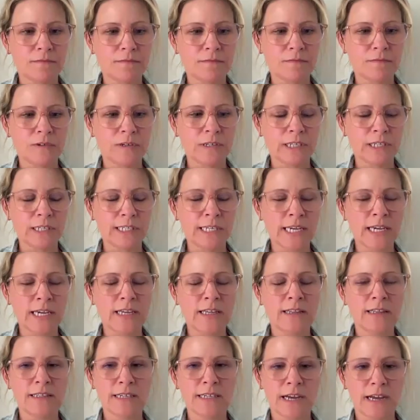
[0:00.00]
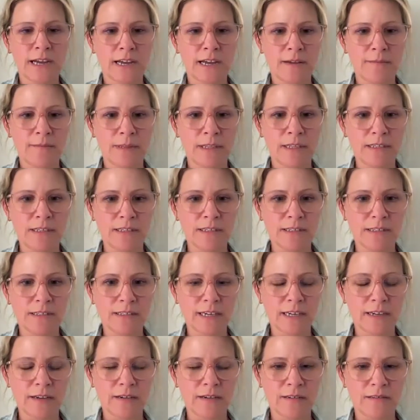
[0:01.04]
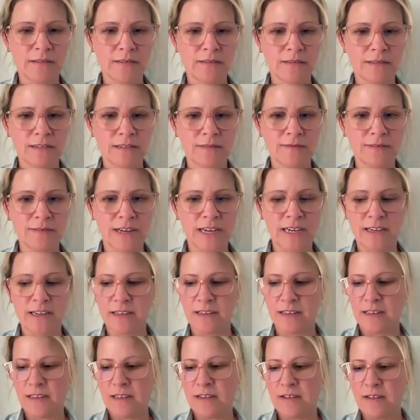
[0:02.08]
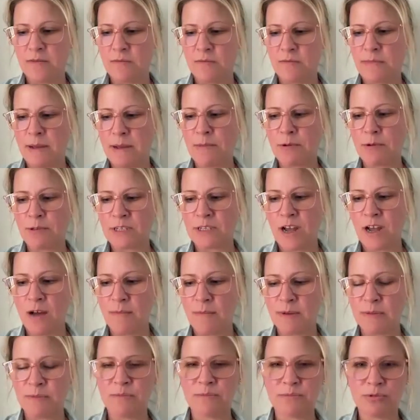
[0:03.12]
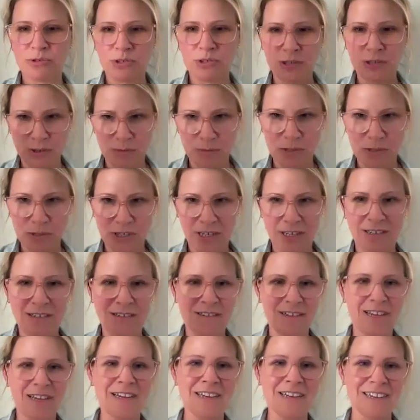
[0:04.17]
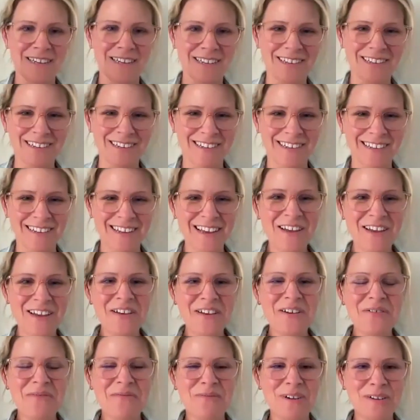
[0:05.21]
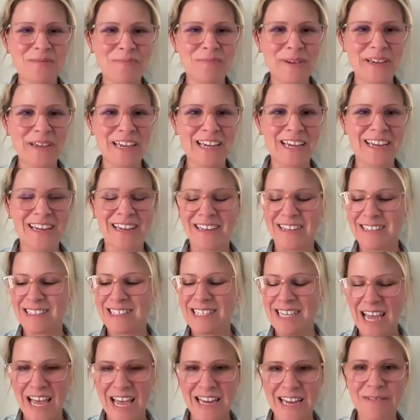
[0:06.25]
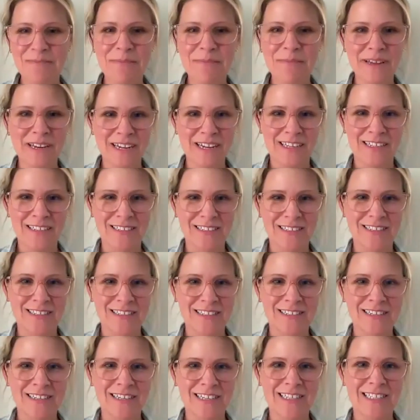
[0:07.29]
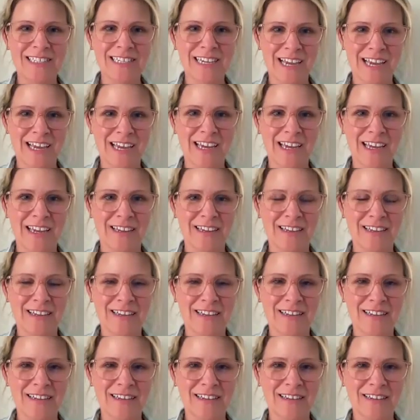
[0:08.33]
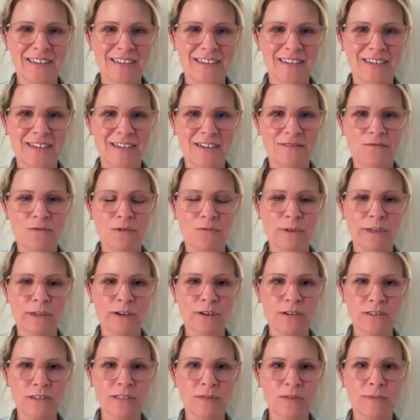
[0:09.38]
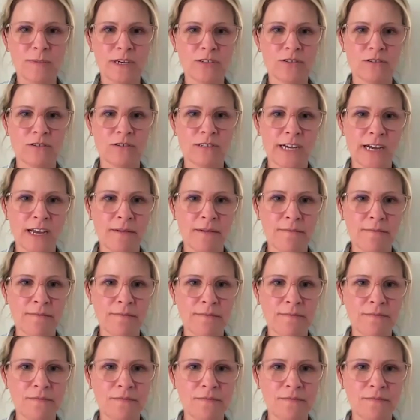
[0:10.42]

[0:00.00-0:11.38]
really taking the time, and this is like if I my most common prescription would be 10 minutes a day of what we call special time,